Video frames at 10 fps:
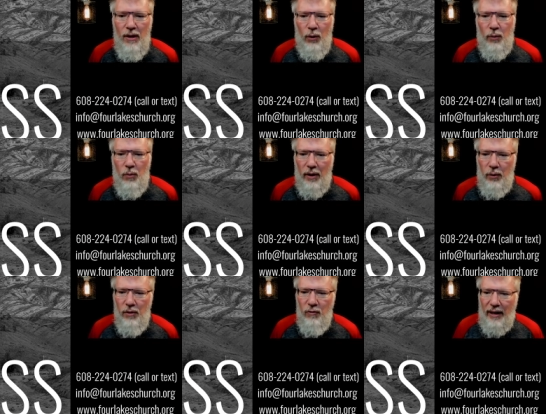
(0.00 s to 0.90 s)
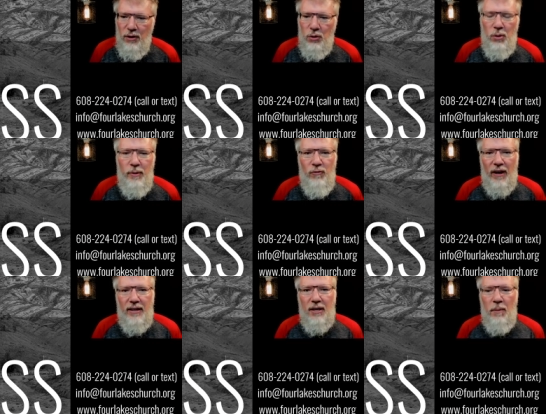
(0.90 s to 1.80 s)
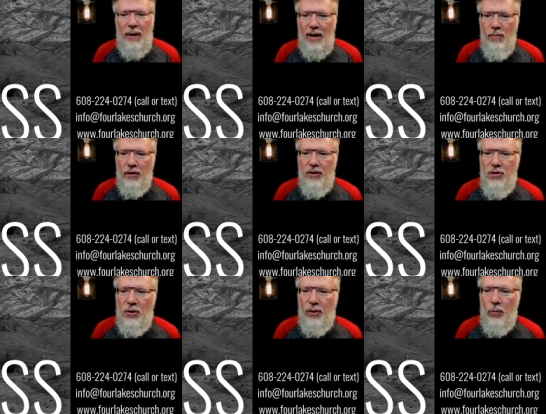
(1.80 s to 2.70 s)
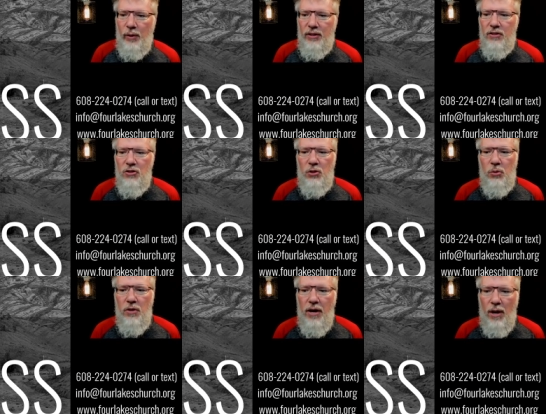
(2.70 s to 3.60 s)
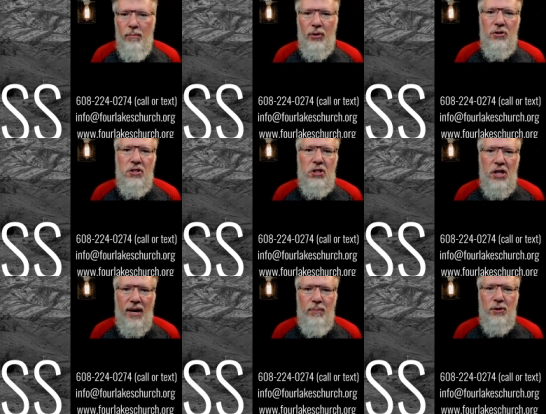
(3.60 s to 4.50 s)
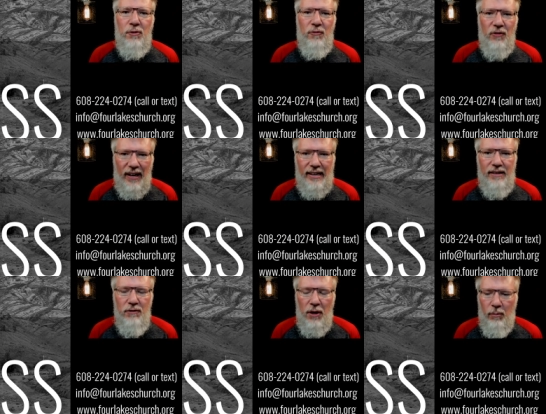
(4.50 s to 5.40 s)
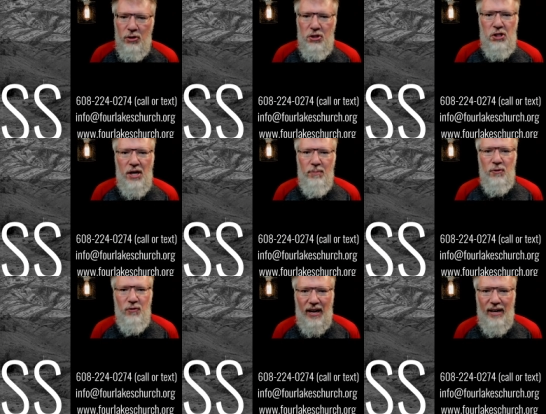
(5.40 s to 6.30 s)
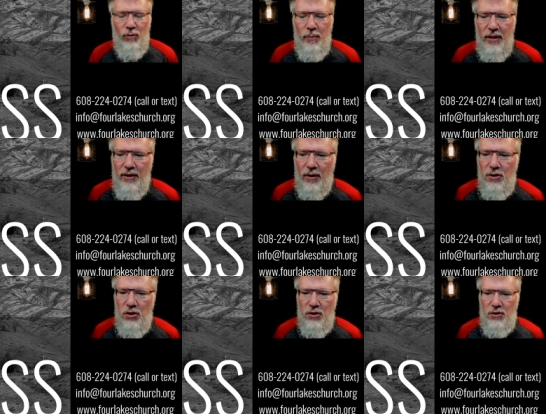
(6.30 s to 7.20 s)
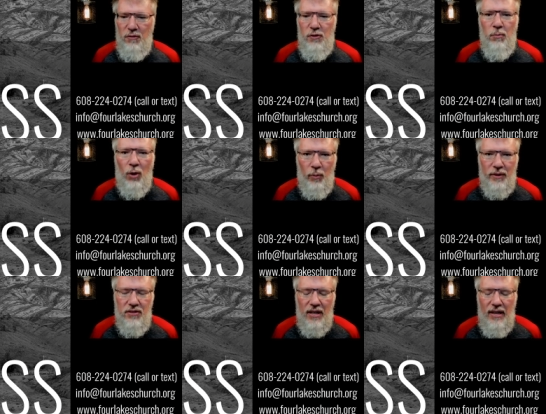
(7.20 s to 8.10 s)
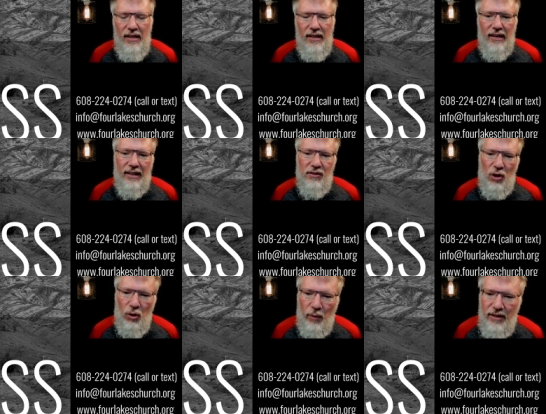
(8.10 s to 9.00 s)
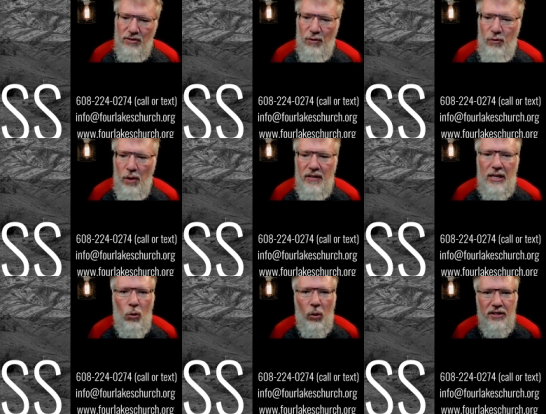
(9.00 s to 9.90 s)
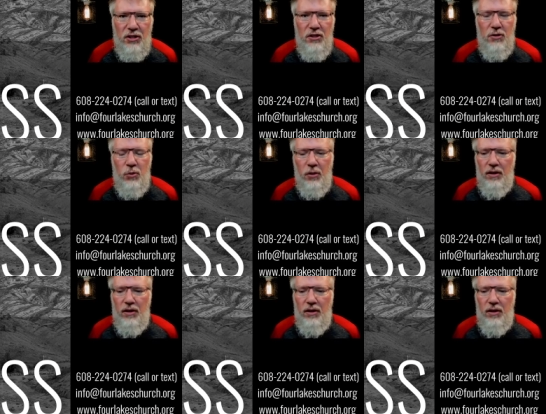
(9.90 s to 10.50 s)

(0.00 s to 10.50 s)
we want to invite you to be finding a Bible and turning with us to Numbers chapter 5. Numbers chapter 5 will be there in just a few moments. As always, if you have any questions or